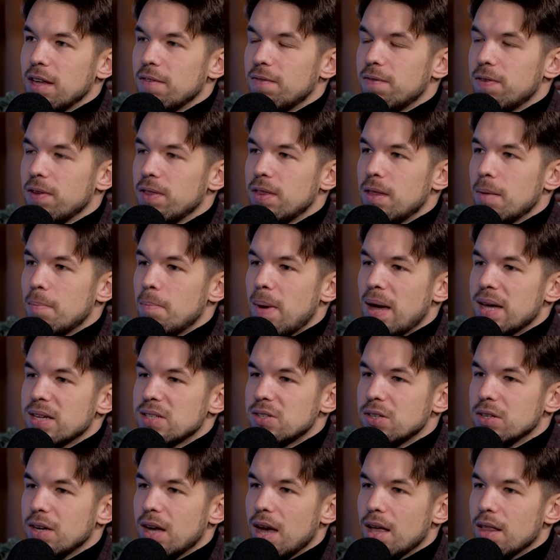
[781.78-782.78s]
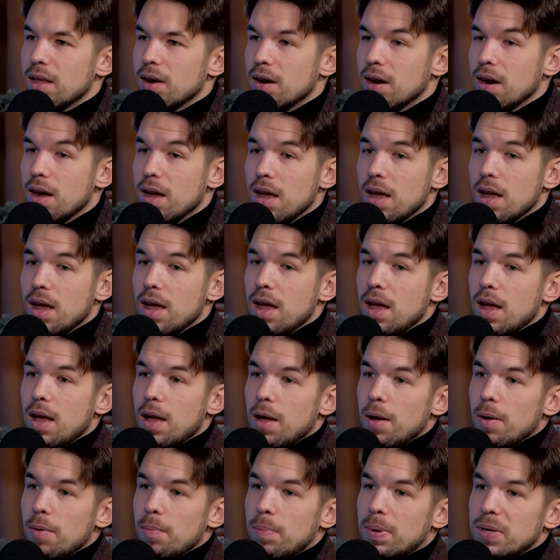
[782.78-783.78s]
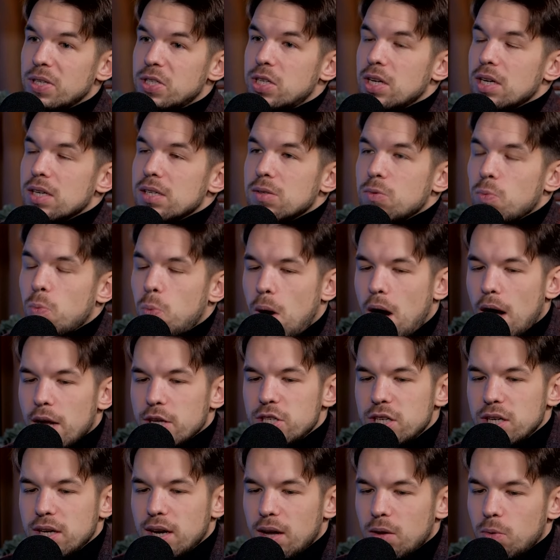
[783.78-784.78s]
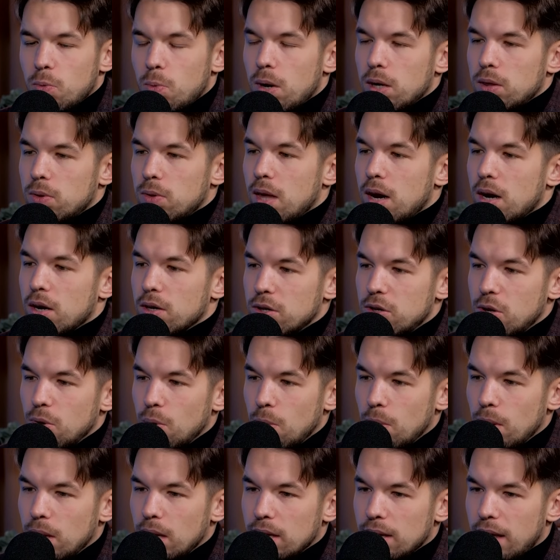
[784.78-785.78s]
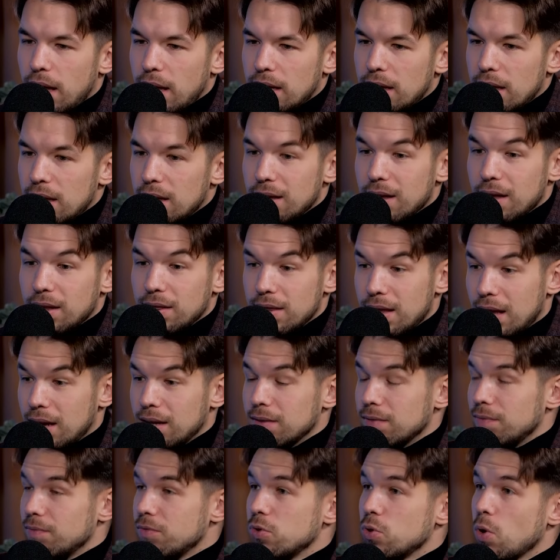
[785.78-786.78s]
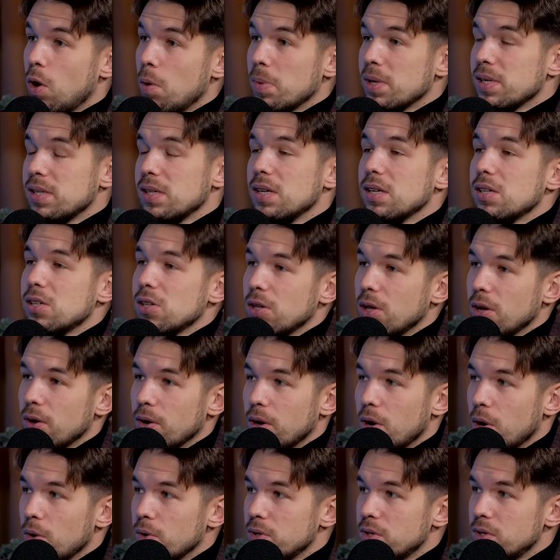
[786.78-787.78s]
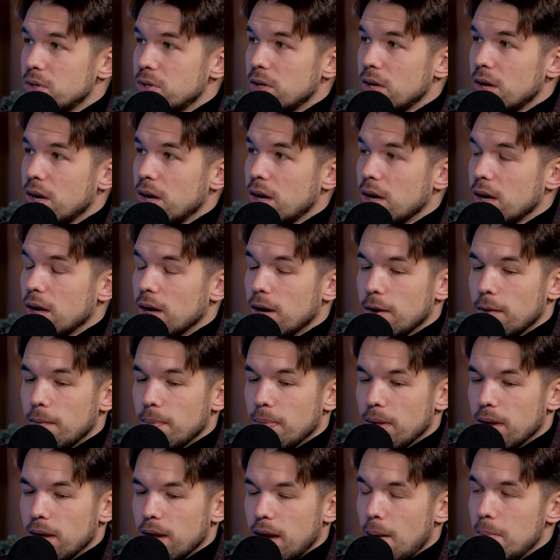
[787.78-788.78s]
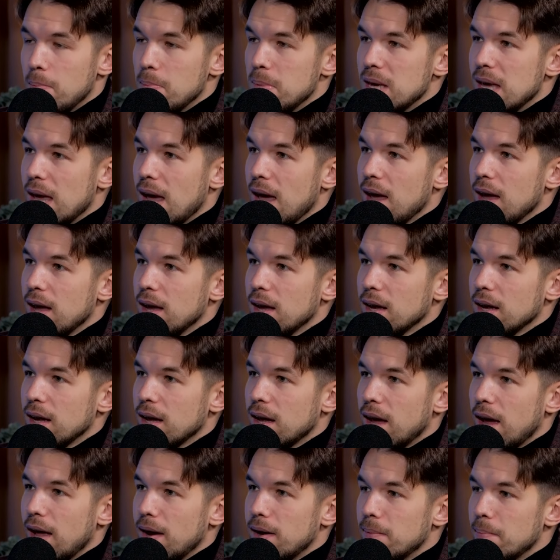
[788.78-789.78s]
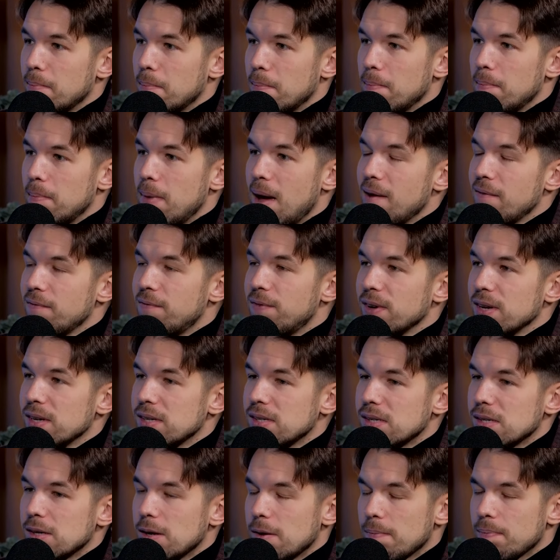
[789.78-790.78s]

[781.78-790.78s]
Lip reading: fit the best together. But just watching at what they're doing, and then Tuomas Iisalo goes to the NBA, and Memphis